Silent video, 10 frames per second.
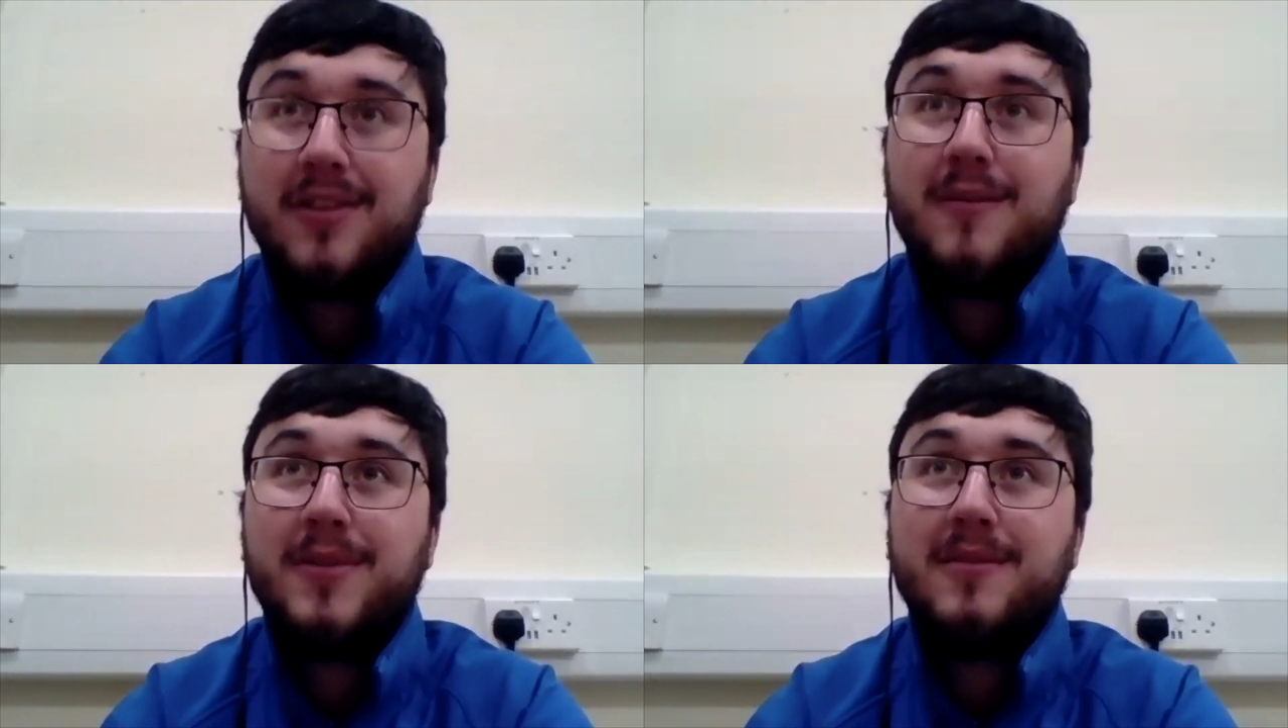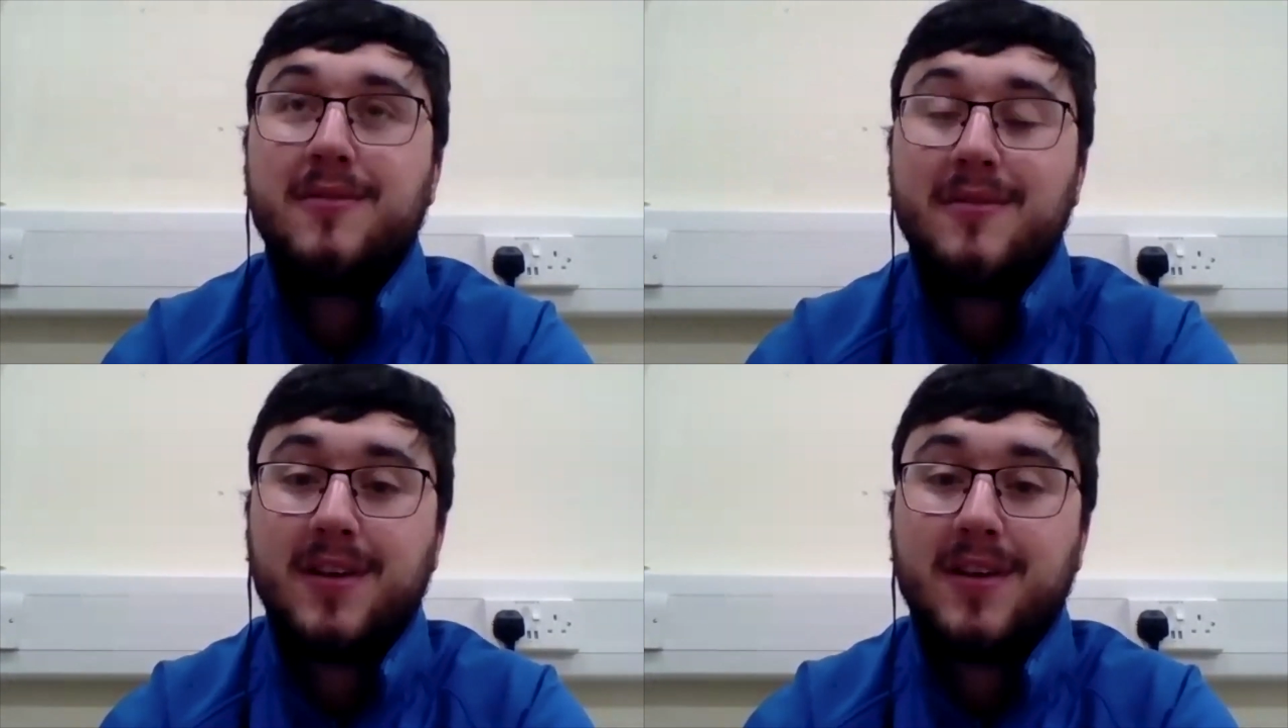It's
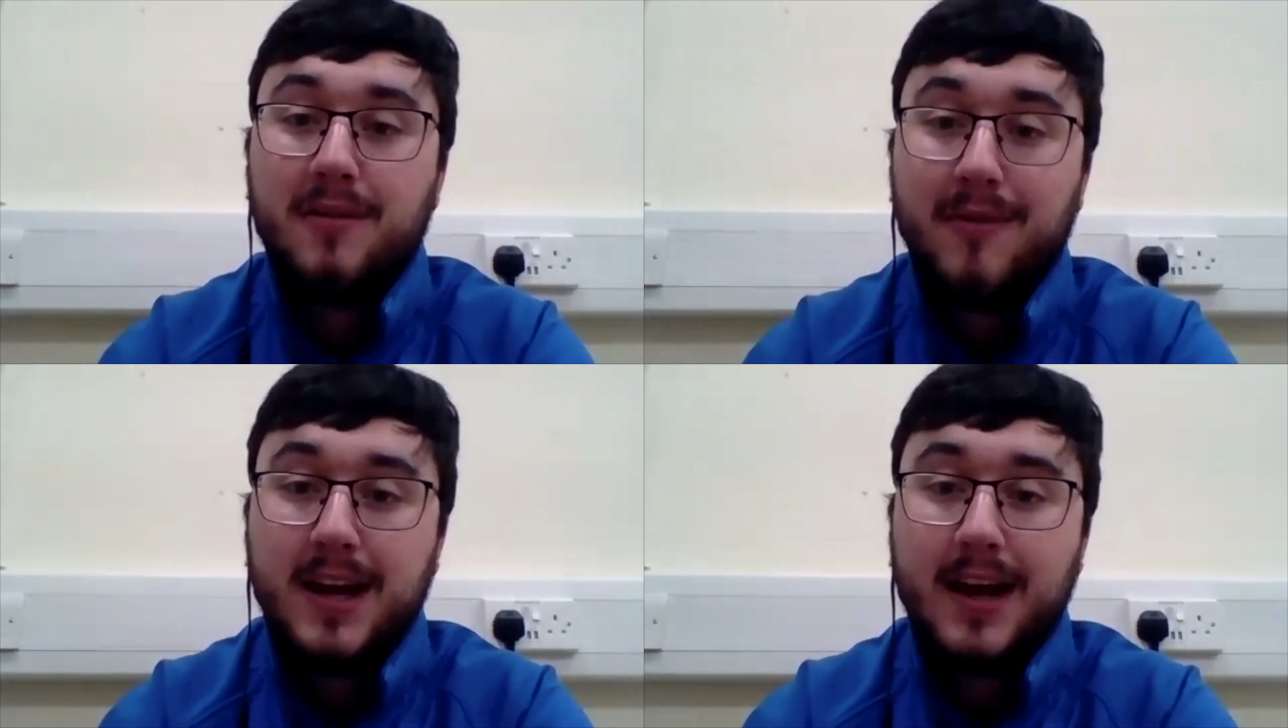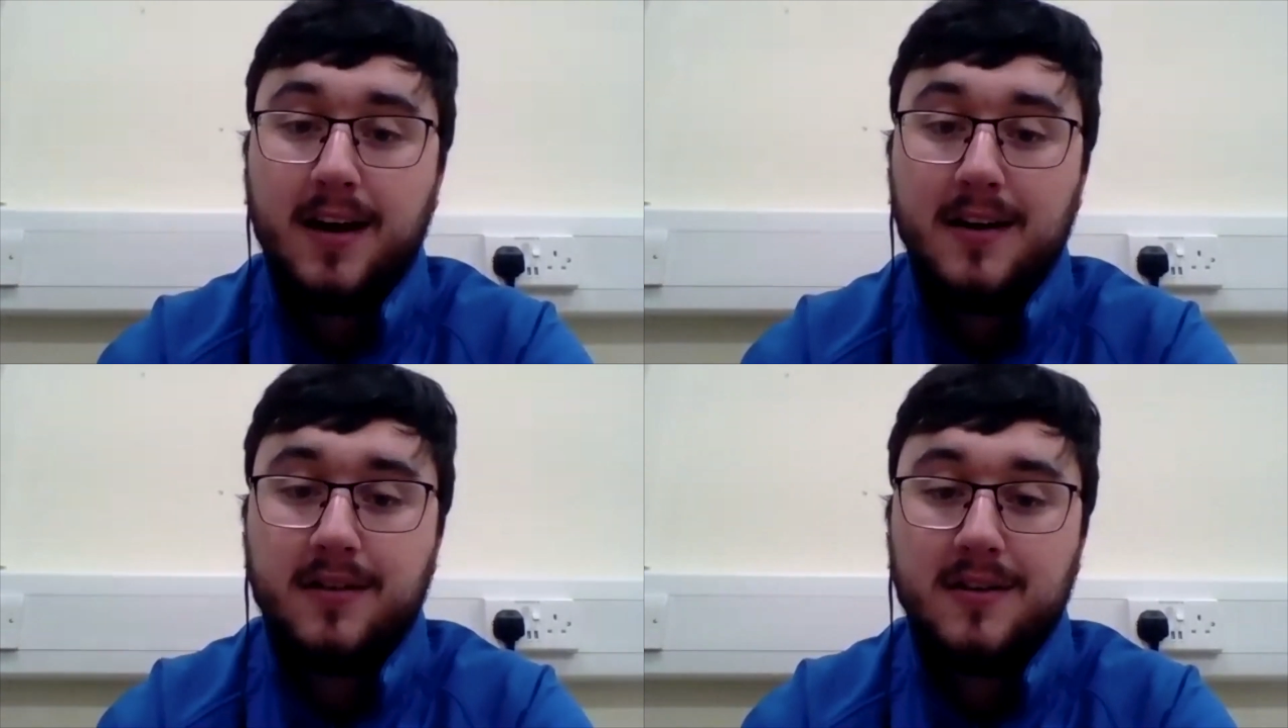something kind of really
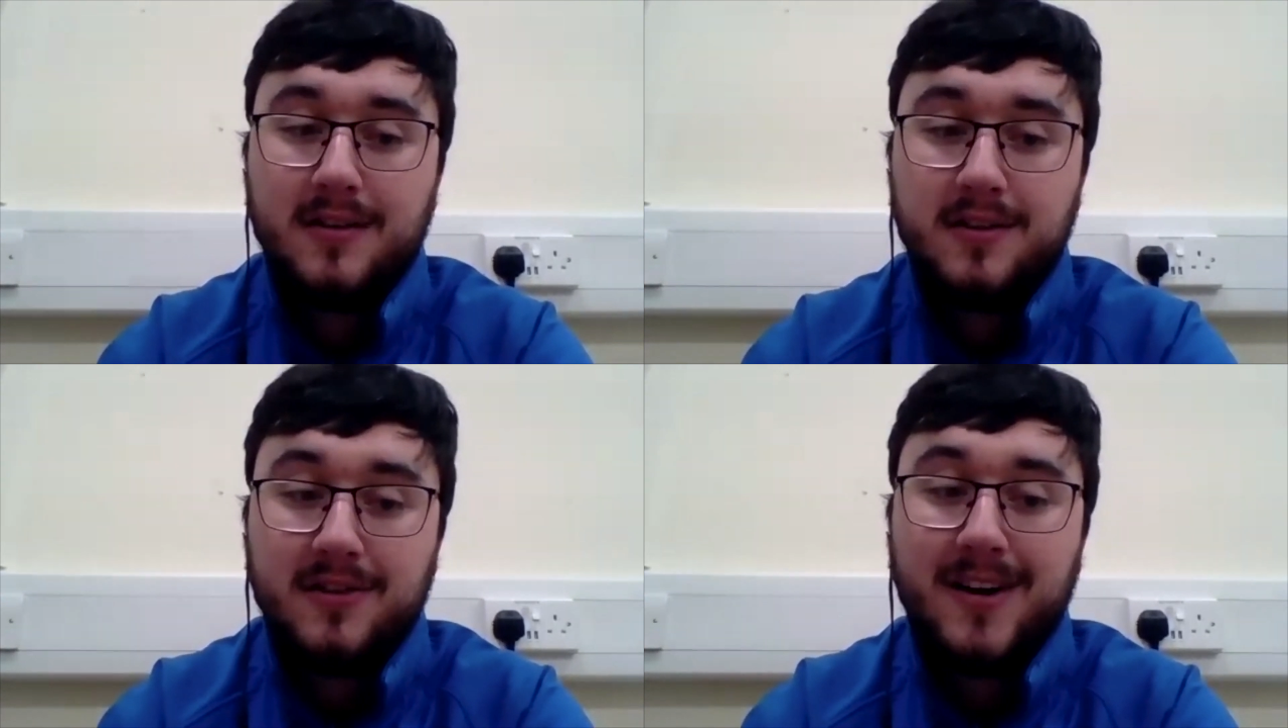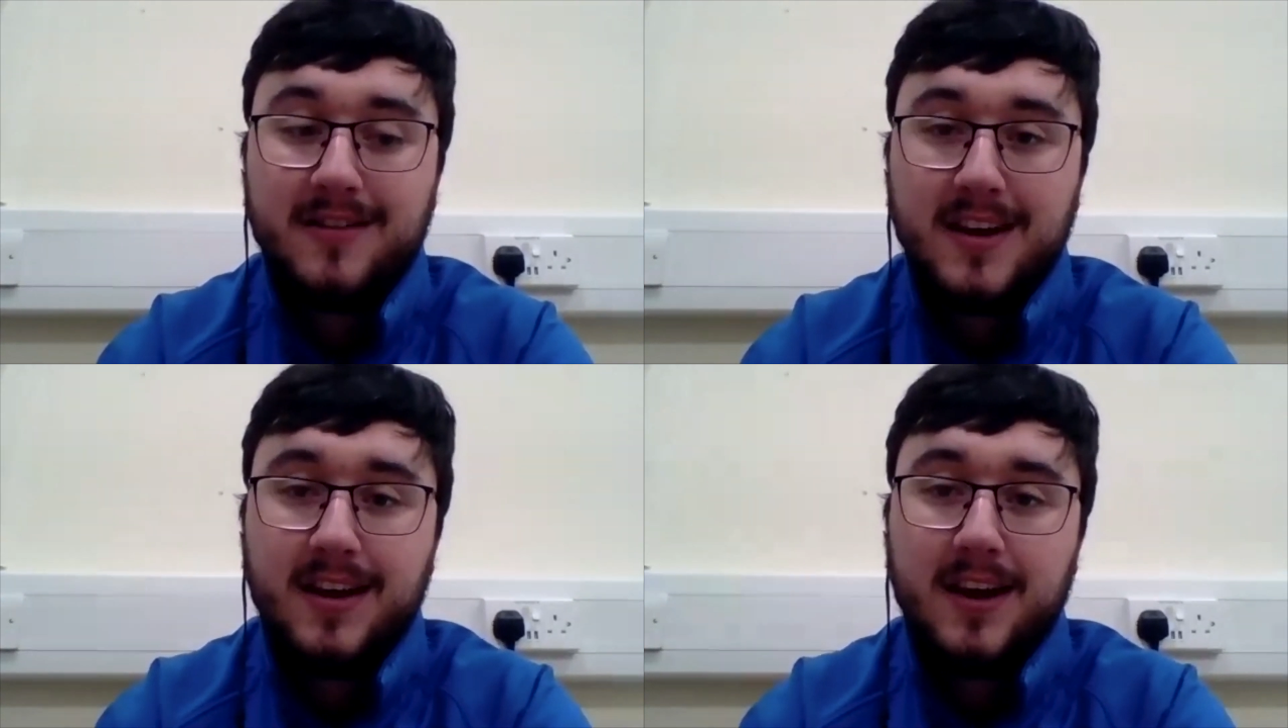hard to to
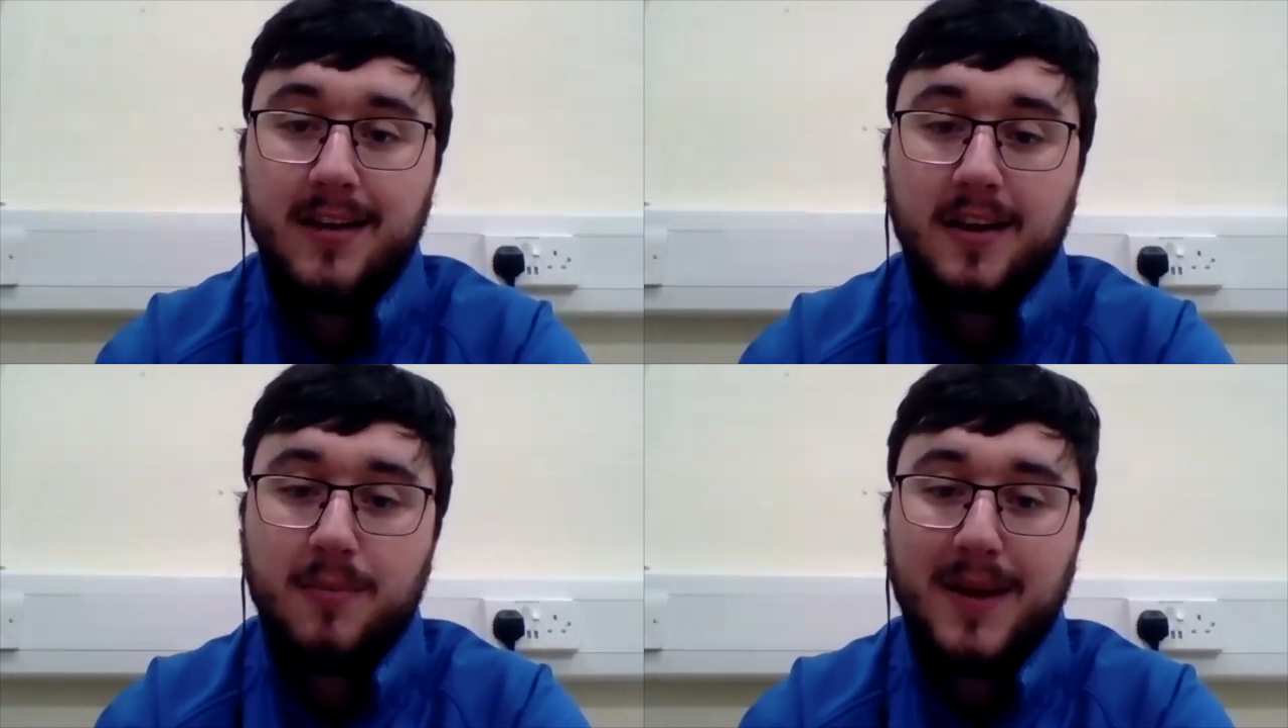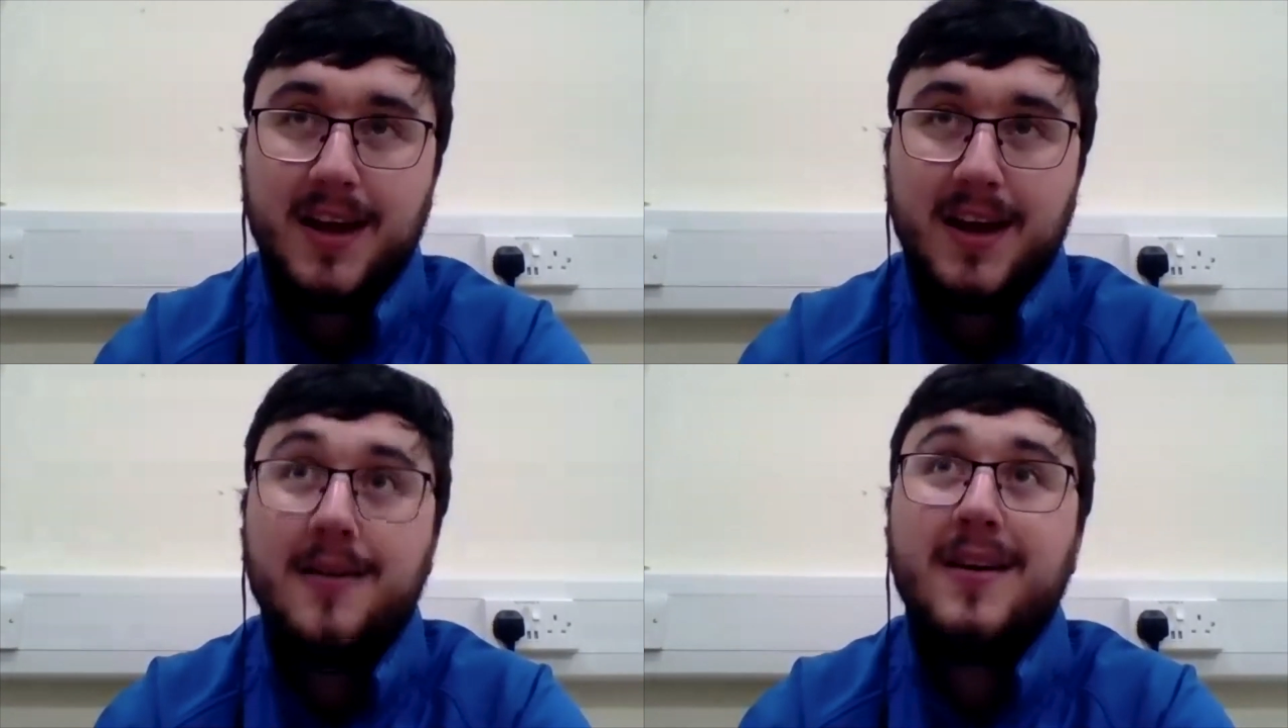articulate and
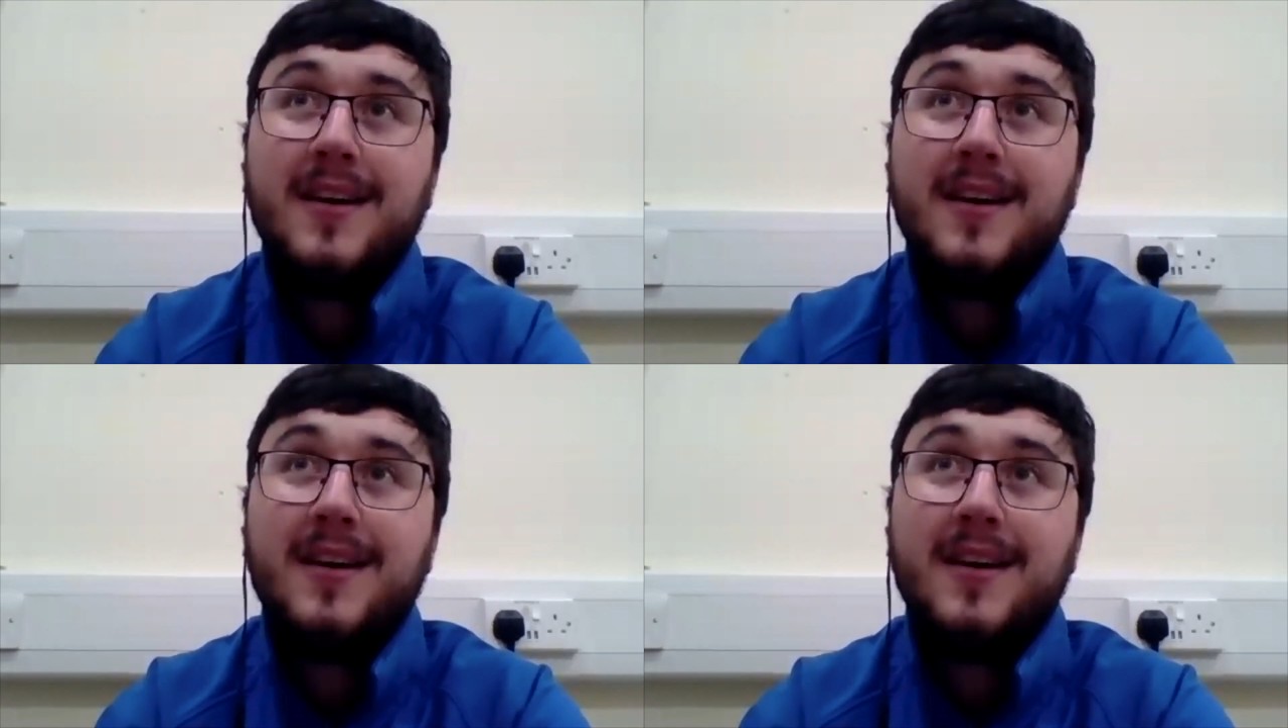explain.